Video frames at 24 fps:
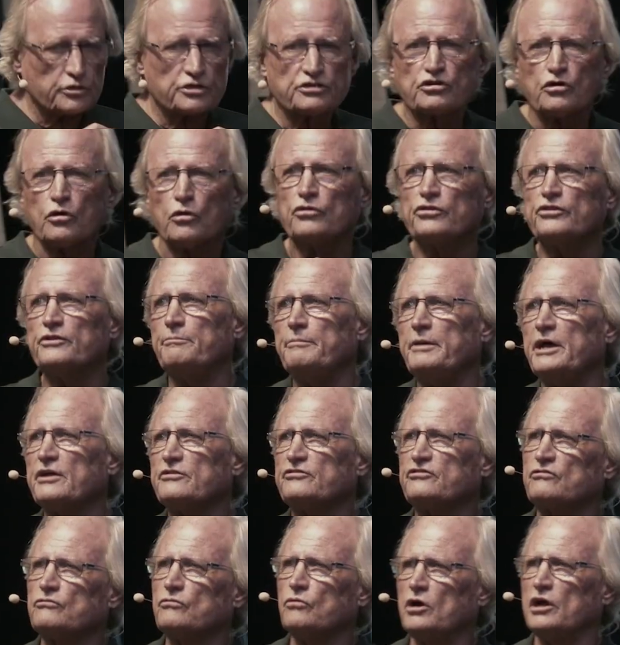told the
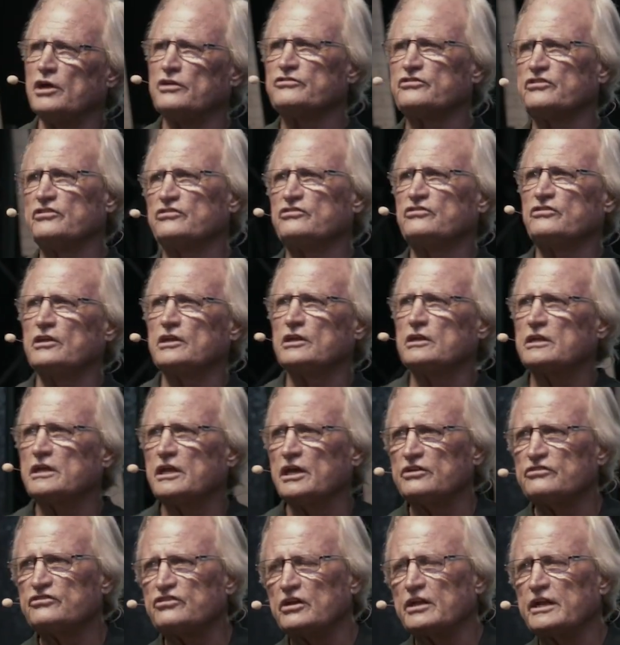best is that
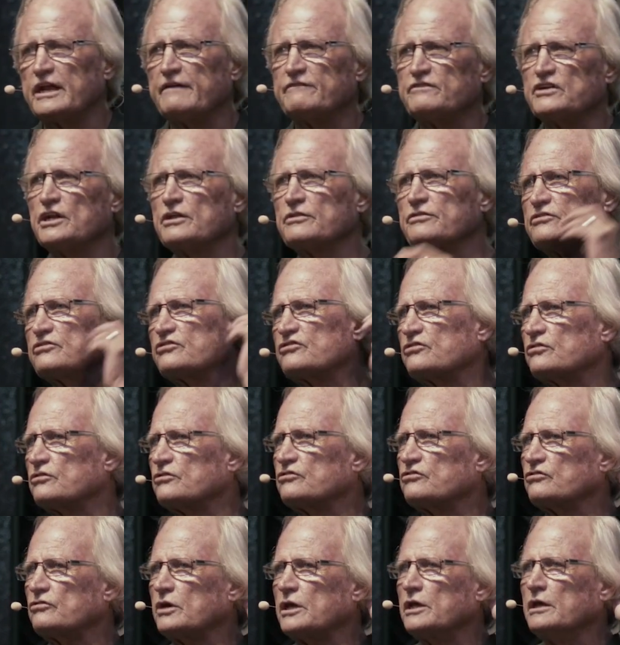Casey would have another
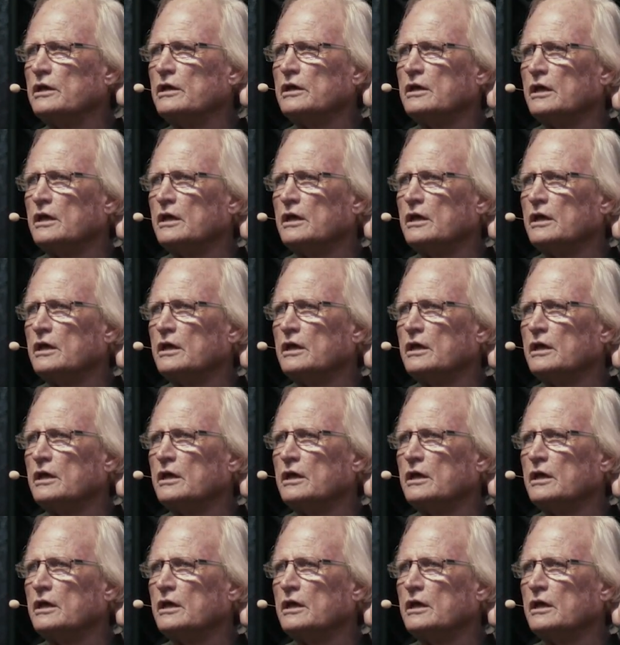surgery